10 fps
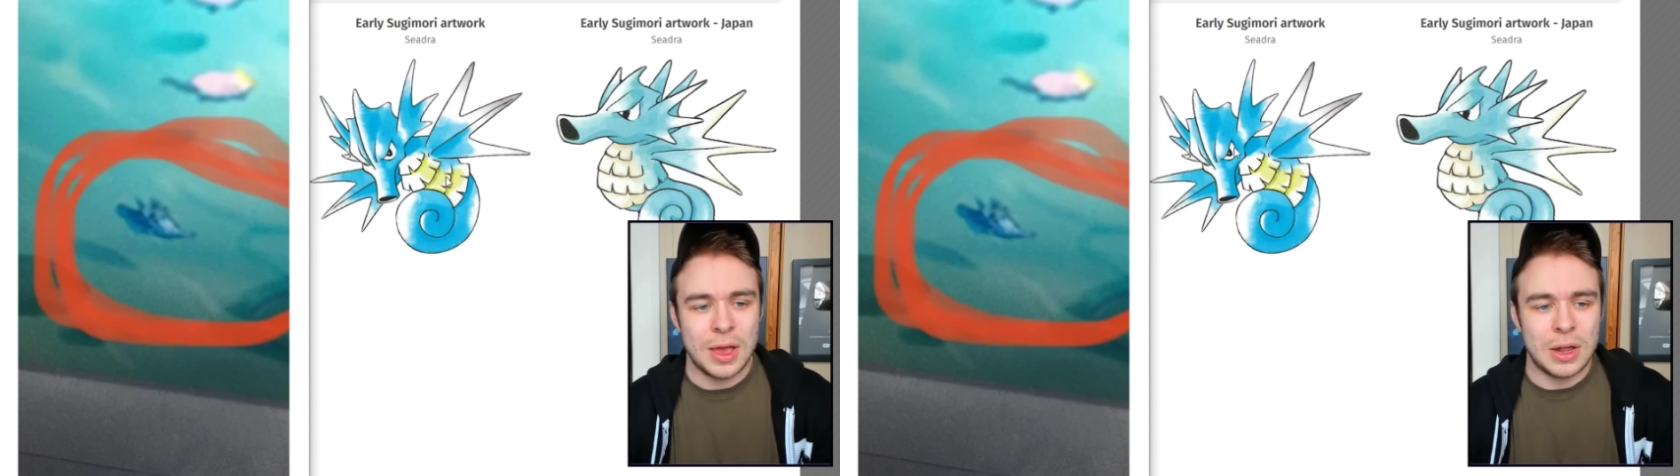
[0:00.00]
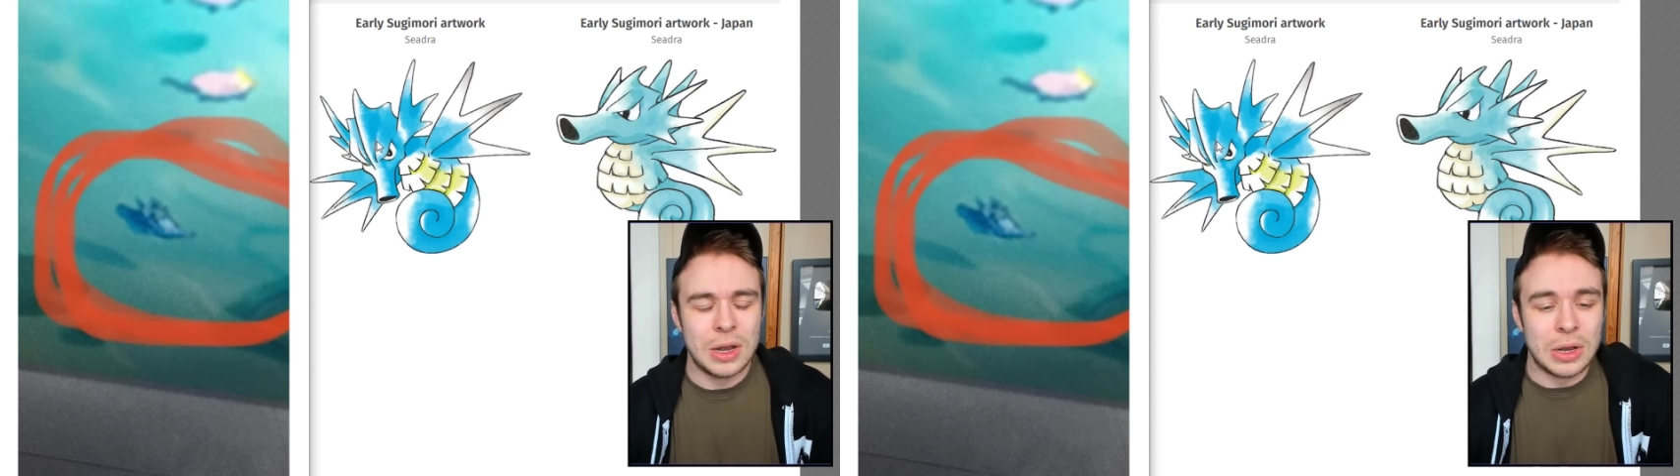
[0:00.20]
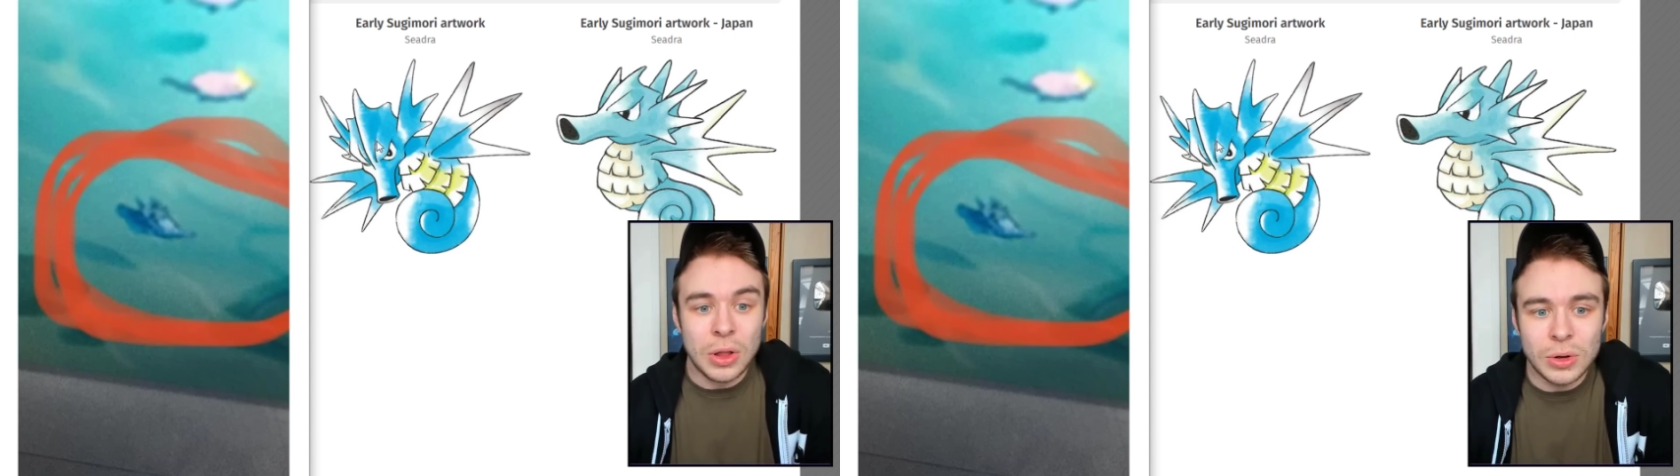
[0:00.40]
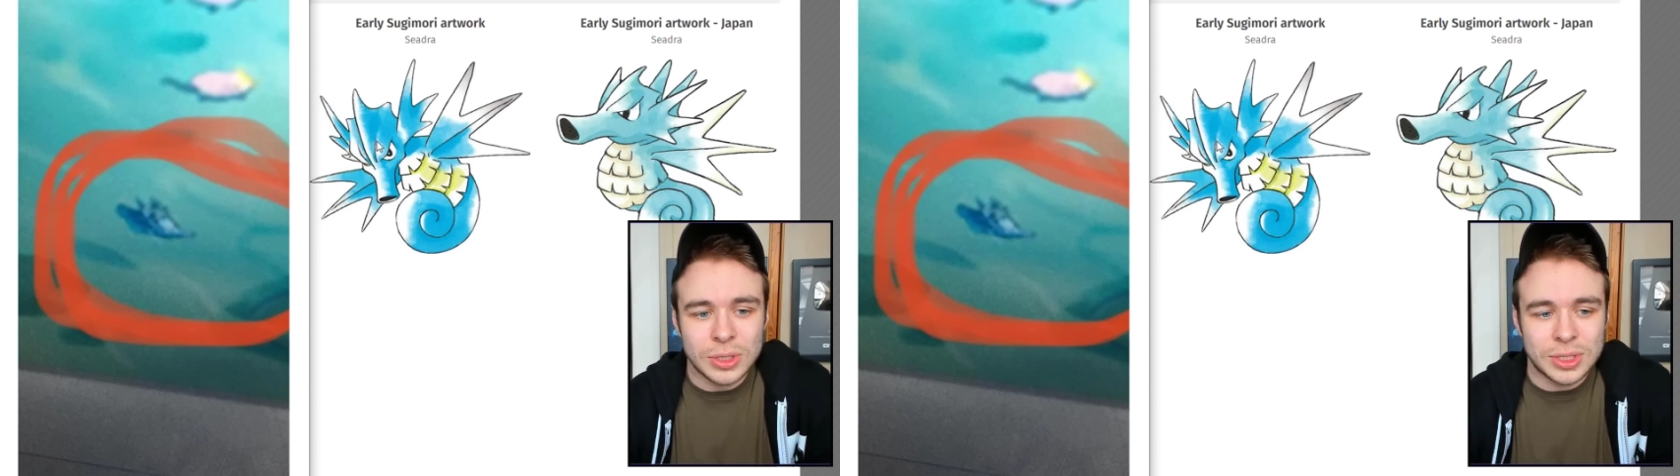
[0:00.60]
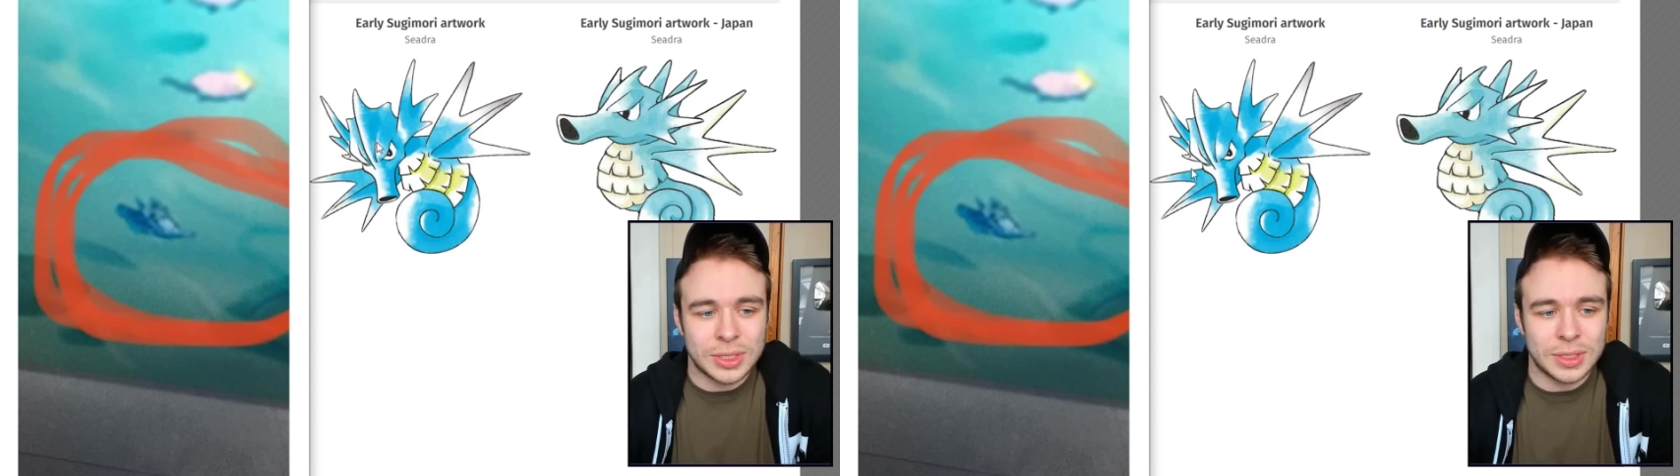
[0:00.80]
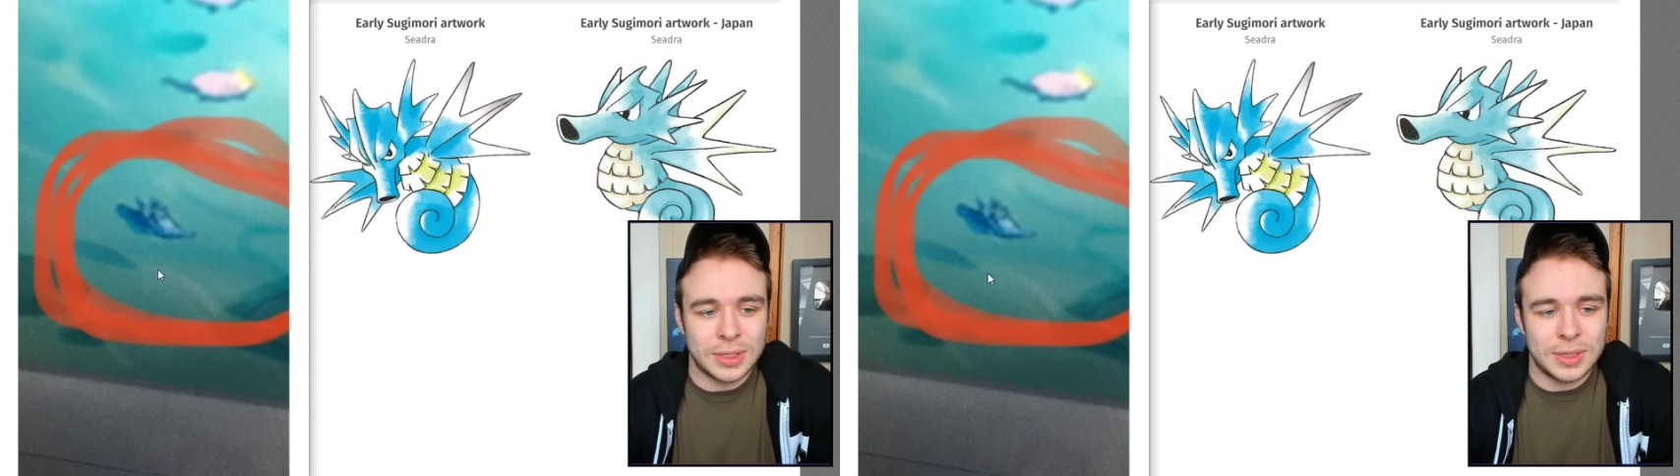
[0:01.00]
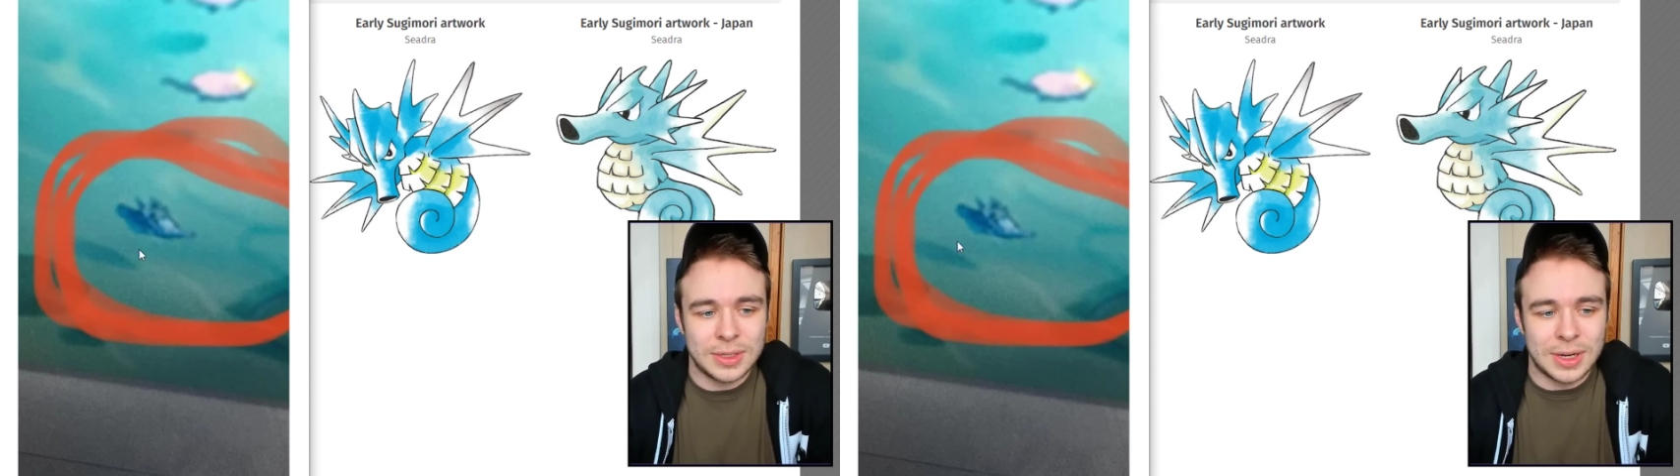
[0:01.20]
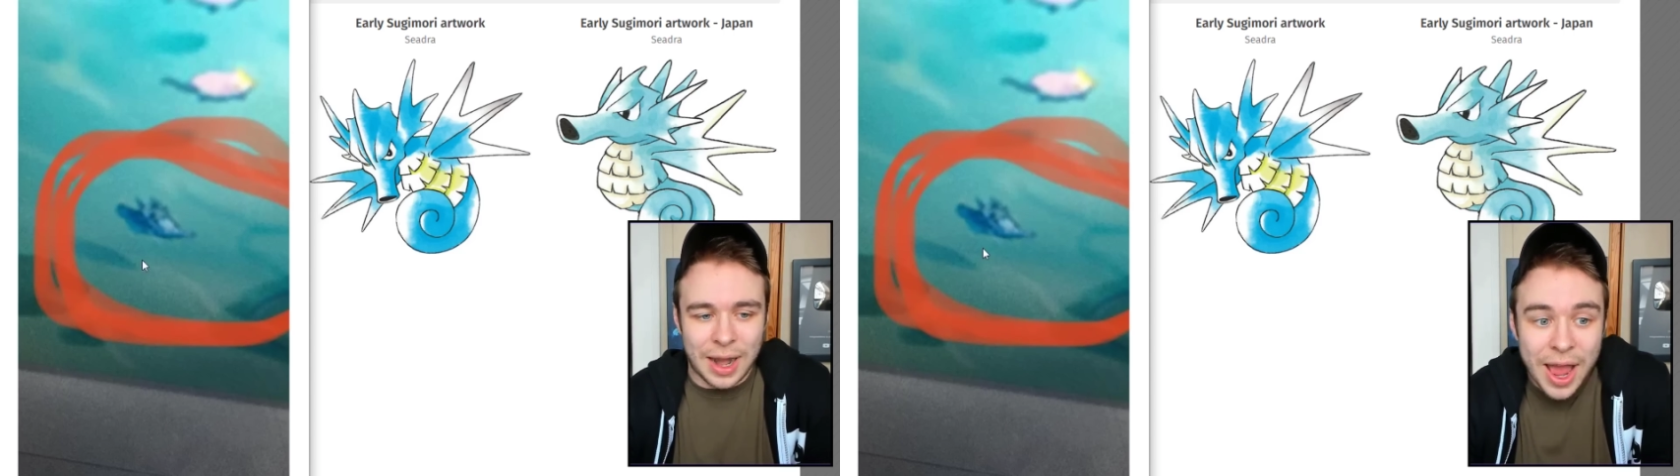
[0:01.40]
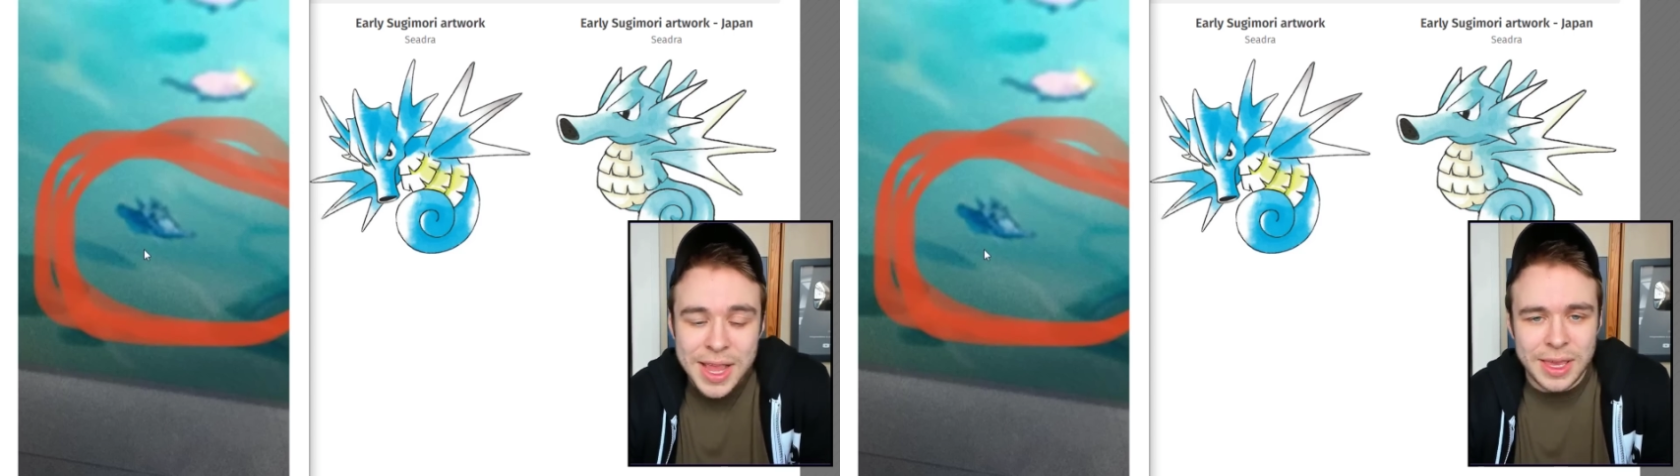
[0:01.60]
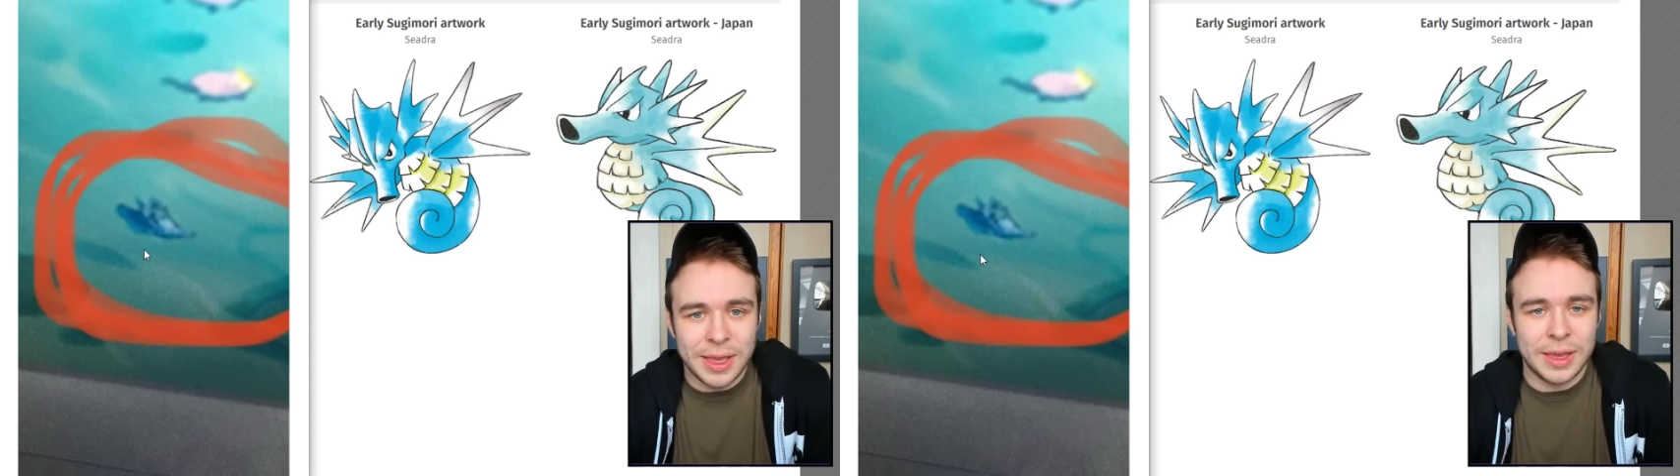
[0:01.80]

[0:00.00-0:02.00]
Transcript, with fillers: looks like it.